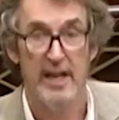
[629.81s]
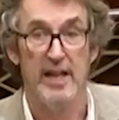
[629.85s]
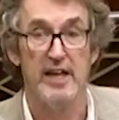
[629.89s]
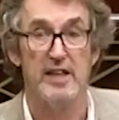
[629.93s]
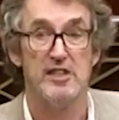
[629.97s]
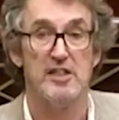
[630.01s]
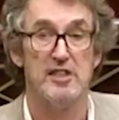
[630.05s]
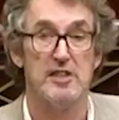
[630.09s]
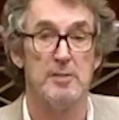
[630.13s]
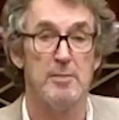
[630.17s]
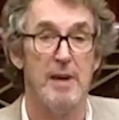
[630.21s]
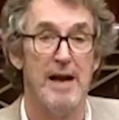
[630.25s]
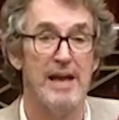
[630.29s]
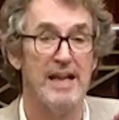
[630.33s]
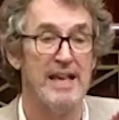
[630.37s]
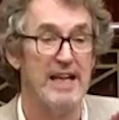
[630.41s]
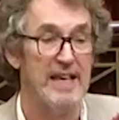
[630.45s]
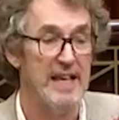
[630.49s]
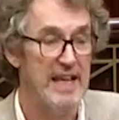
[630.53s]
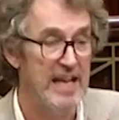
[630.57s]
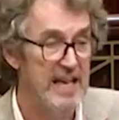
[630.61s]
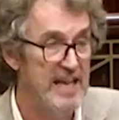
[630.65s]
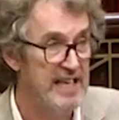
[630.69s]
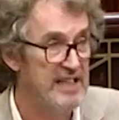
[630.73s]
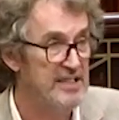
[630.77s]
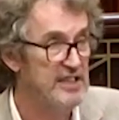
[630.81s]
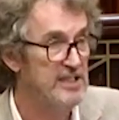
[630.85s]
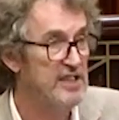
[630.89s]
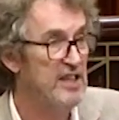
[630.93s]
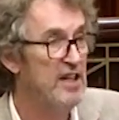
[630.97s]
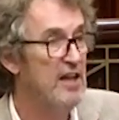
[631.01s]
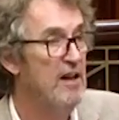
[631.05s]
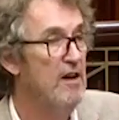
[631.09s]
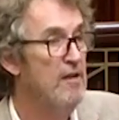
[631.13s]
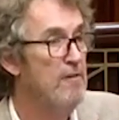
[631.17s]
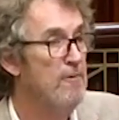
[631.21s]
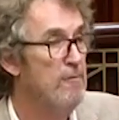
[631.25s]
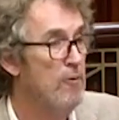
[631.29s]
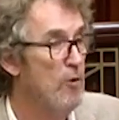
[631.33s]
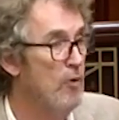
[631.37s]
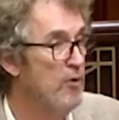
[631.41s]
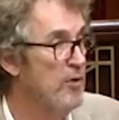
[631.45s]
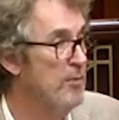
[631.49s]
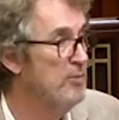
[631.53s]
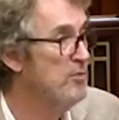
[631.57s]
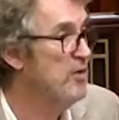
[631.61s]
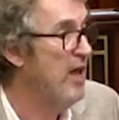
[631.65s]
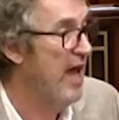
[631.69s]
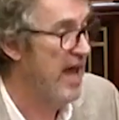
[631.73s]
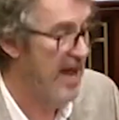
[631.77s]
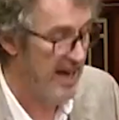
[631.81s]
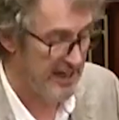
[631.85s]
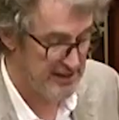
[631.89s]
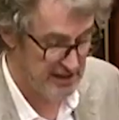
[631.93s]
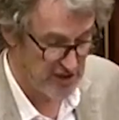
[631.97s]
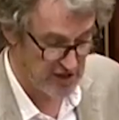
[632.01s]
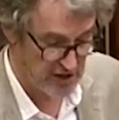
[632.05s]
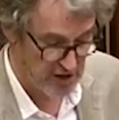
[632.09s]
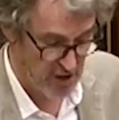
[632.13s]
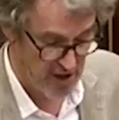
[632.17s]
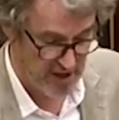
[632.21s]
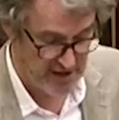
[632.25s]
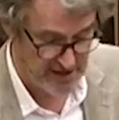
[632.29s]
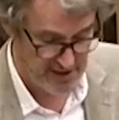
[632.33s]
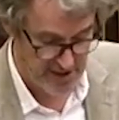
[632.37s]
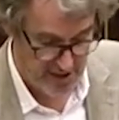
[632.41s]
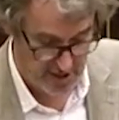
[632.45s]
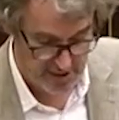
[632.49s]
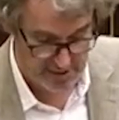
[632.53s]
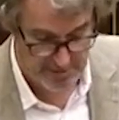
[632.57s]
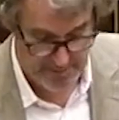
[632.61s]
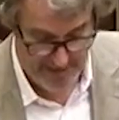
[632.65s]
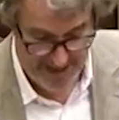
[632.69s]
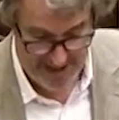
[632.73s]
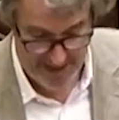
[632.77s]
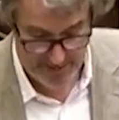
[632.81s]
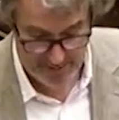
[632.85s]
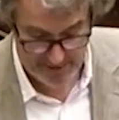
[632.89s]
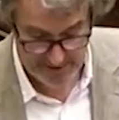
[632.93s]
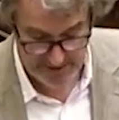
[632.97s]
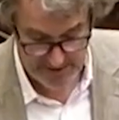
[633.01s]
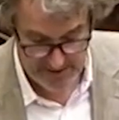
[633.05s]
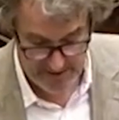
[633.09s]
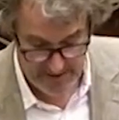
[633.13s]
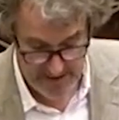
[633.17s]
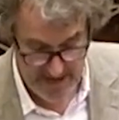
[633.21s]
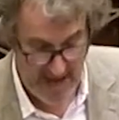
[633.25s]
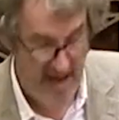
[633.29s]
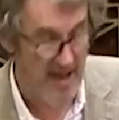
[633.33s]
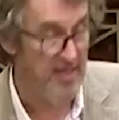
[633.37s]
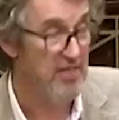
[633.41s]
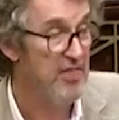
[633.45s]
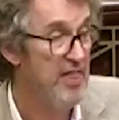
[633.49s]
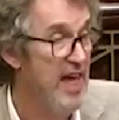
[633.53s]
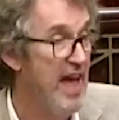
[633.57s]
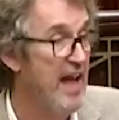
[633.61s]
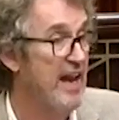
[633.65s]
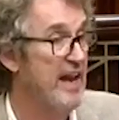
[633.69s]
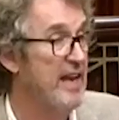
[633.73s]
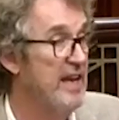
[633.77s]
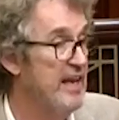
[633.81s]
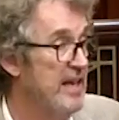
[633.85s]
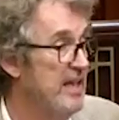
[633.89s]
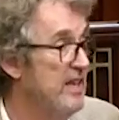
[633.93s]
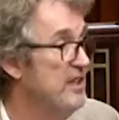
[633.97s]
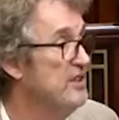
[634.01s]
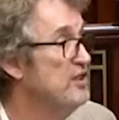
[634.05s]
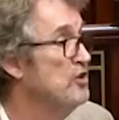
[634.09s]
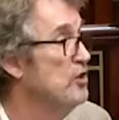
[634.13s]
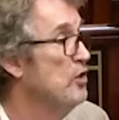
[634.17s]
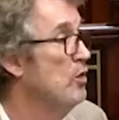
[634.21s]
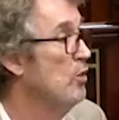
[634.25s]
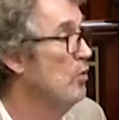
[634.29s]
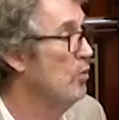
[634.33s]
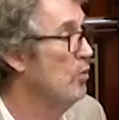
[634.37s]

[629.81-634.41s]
It is to make it easier for them to exercise those powers, and that is